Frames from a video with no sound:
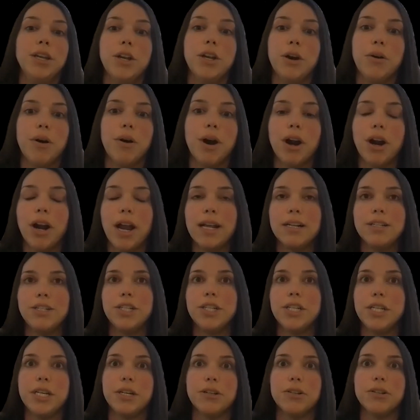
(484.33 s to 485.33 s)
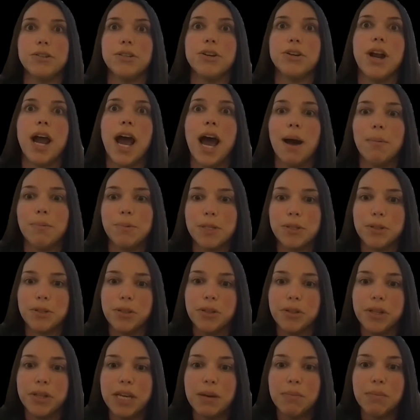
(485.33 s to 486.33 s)
our engineers are
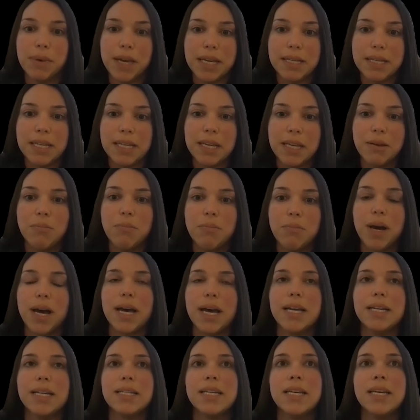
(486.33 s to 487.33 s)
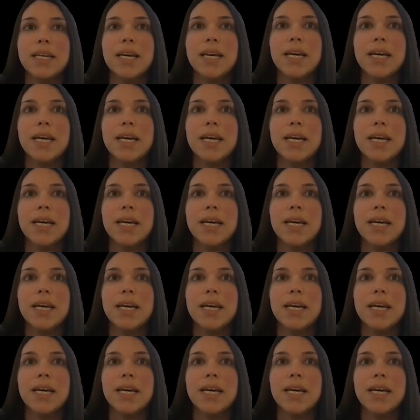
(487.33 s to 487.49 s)
absolutely amazing, but